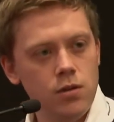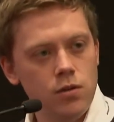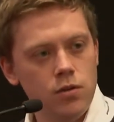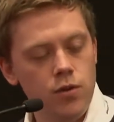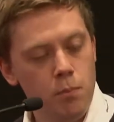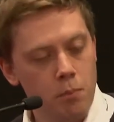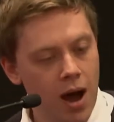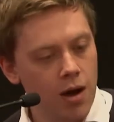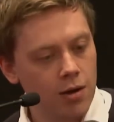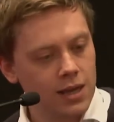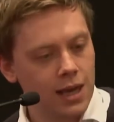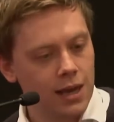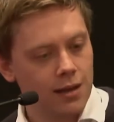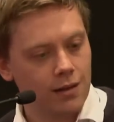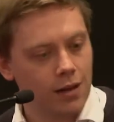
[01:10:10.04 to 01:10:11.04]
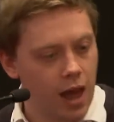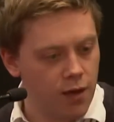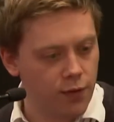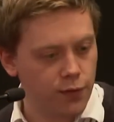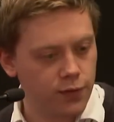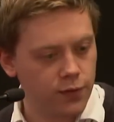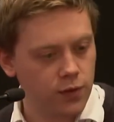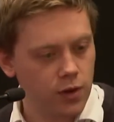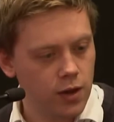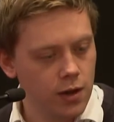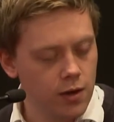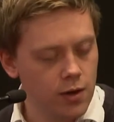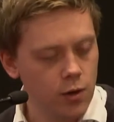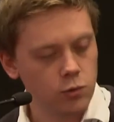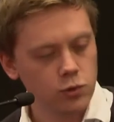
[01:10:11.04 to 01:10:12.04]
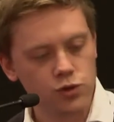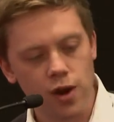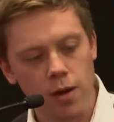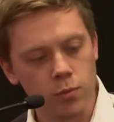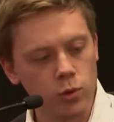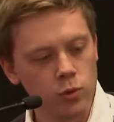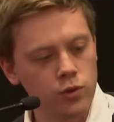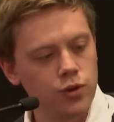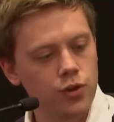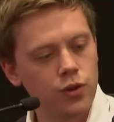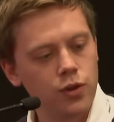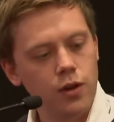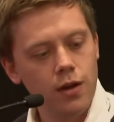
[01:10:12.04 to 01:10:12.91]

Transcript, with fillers: The market left untrammeled